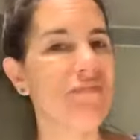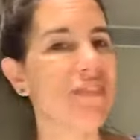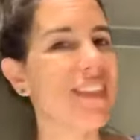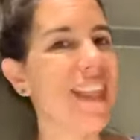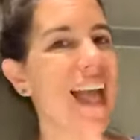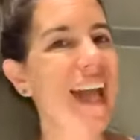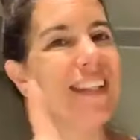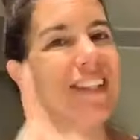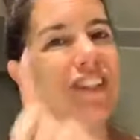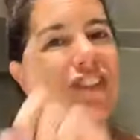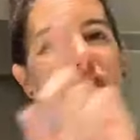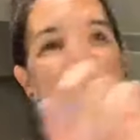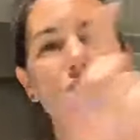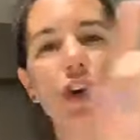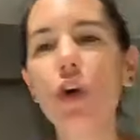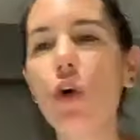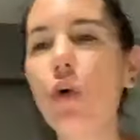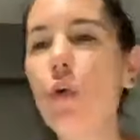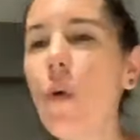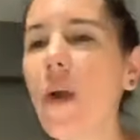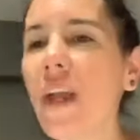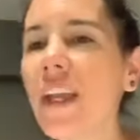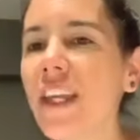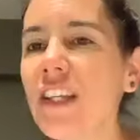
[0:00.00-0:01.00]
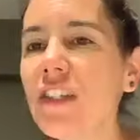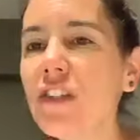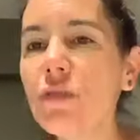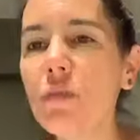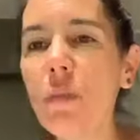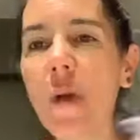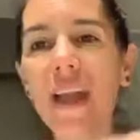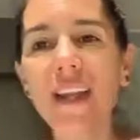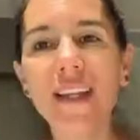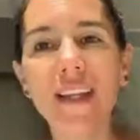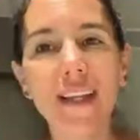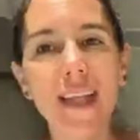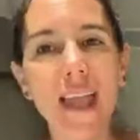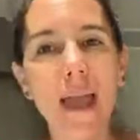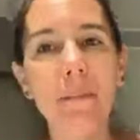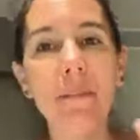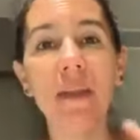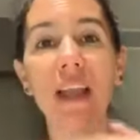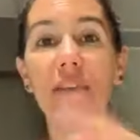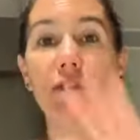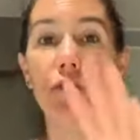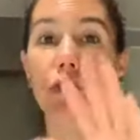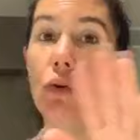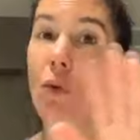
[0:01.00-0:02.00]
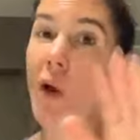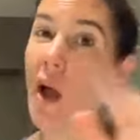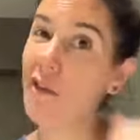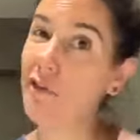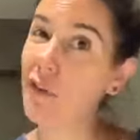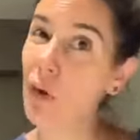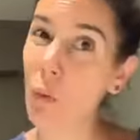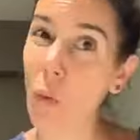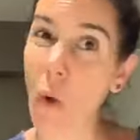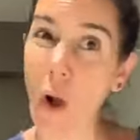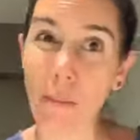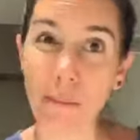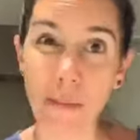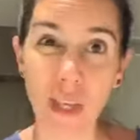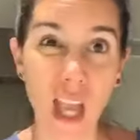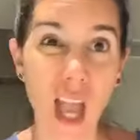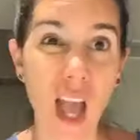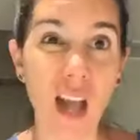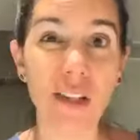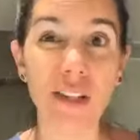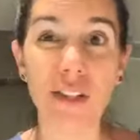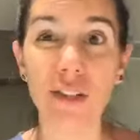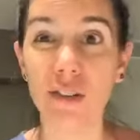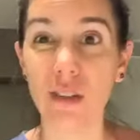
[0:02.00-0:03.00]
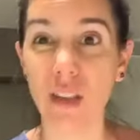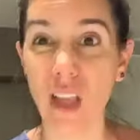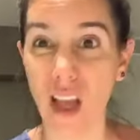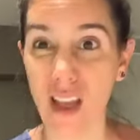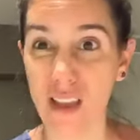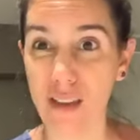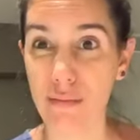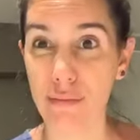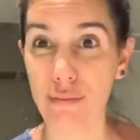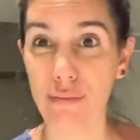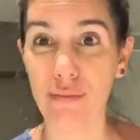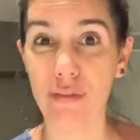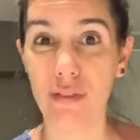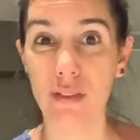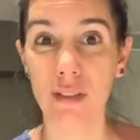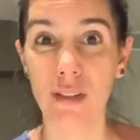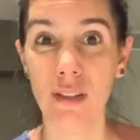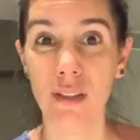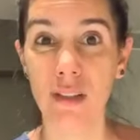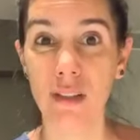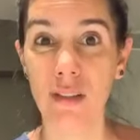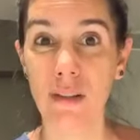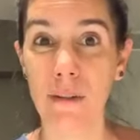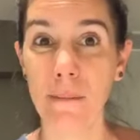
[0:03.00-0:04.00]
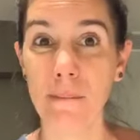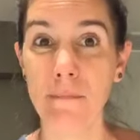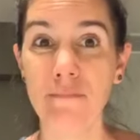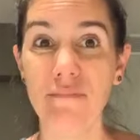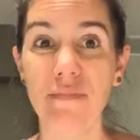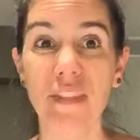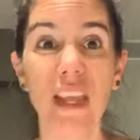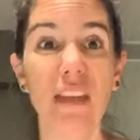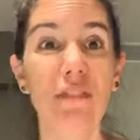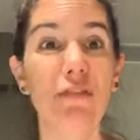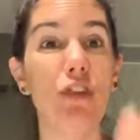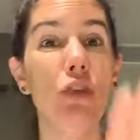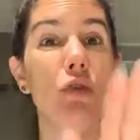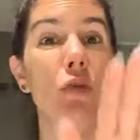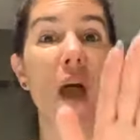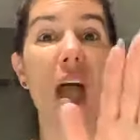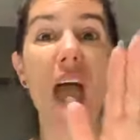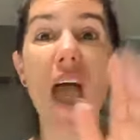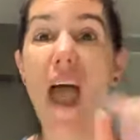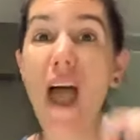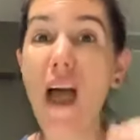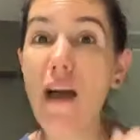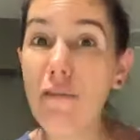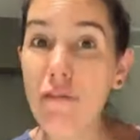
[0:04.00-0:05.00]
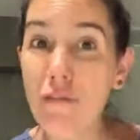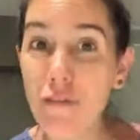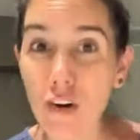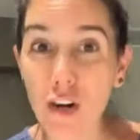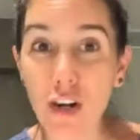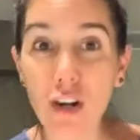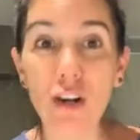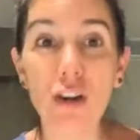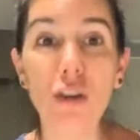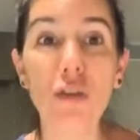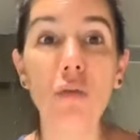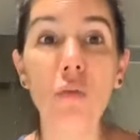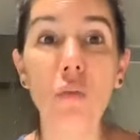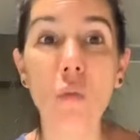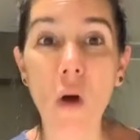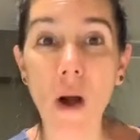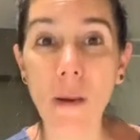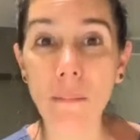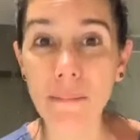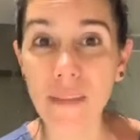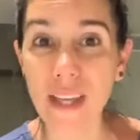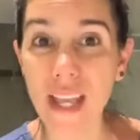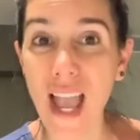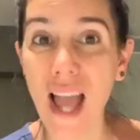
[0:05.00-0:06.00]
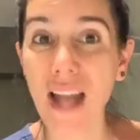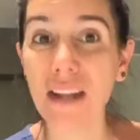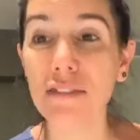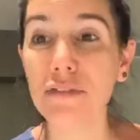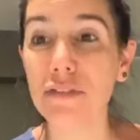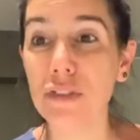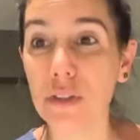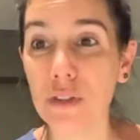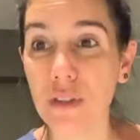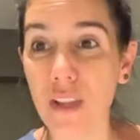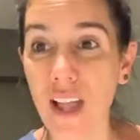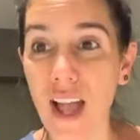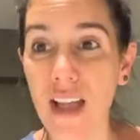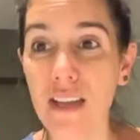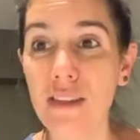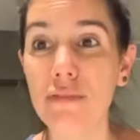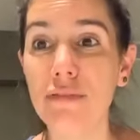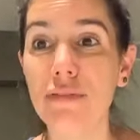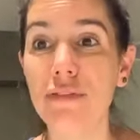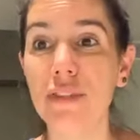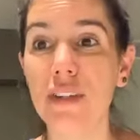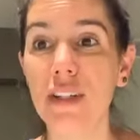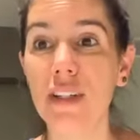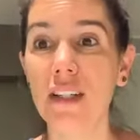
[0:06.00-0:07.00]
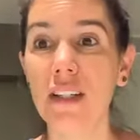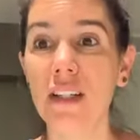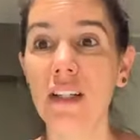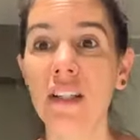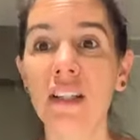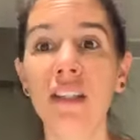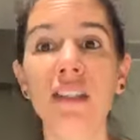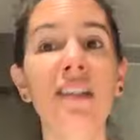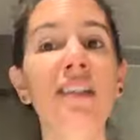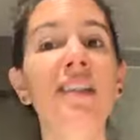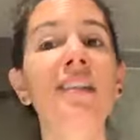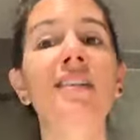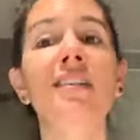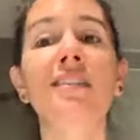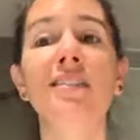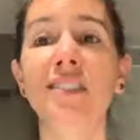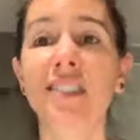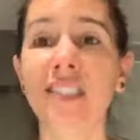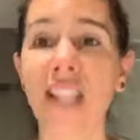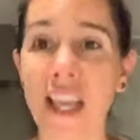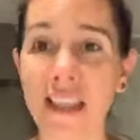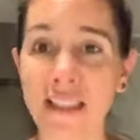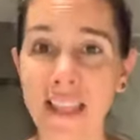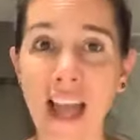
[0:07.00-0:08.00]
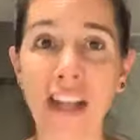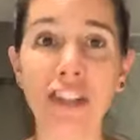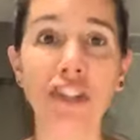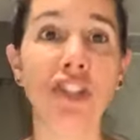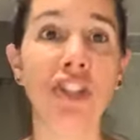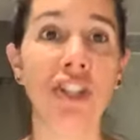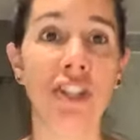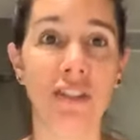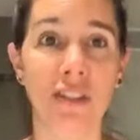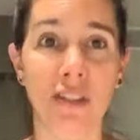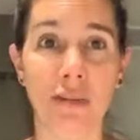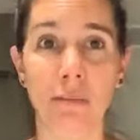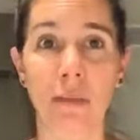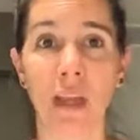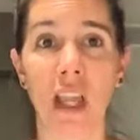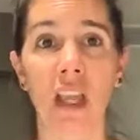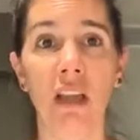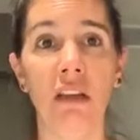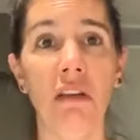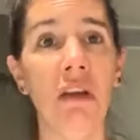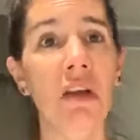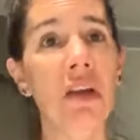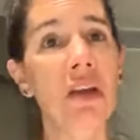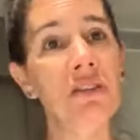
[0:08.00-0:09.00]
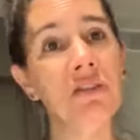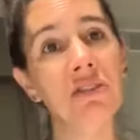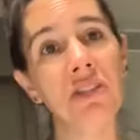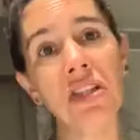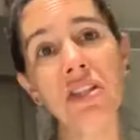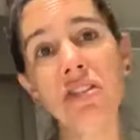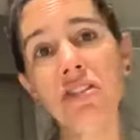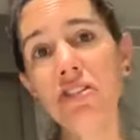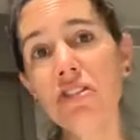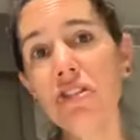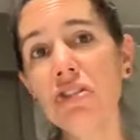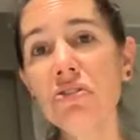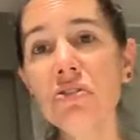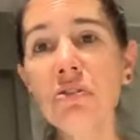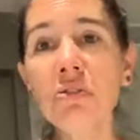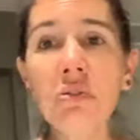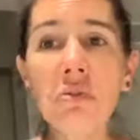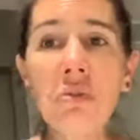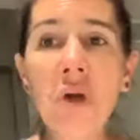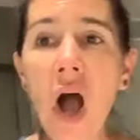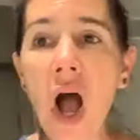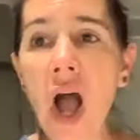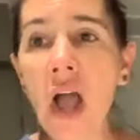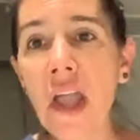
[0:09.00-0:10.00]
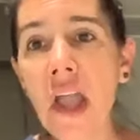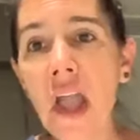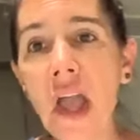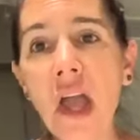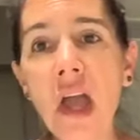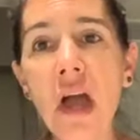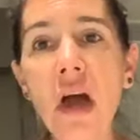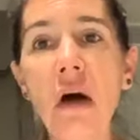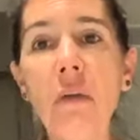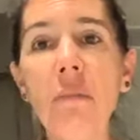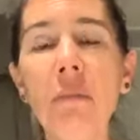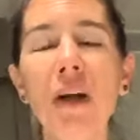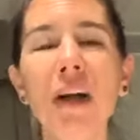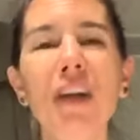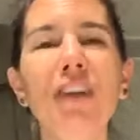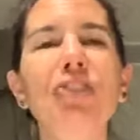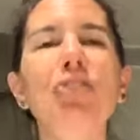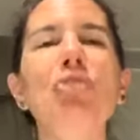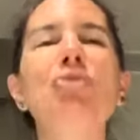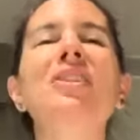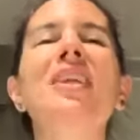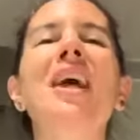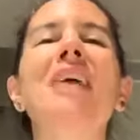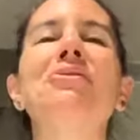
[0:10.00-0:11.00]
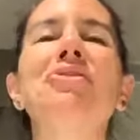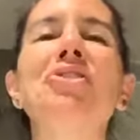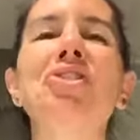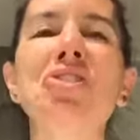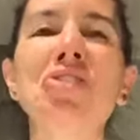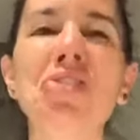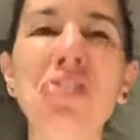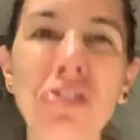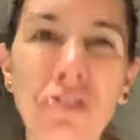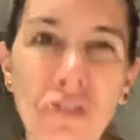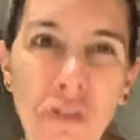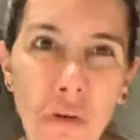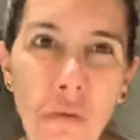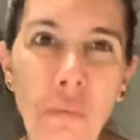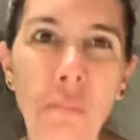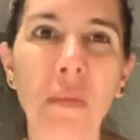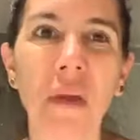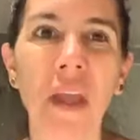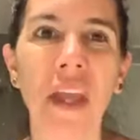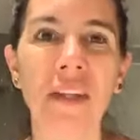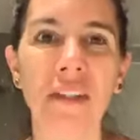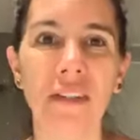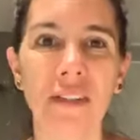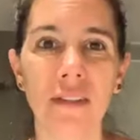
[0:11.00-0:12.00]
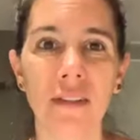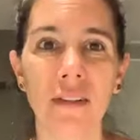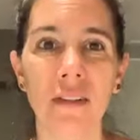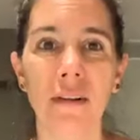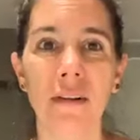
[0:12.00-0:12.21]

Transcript: That is the quickest way to get me. If you ever want me out of your life, if you ever want me out of your life, say that shit to me. This is just who I am. You sound stupid.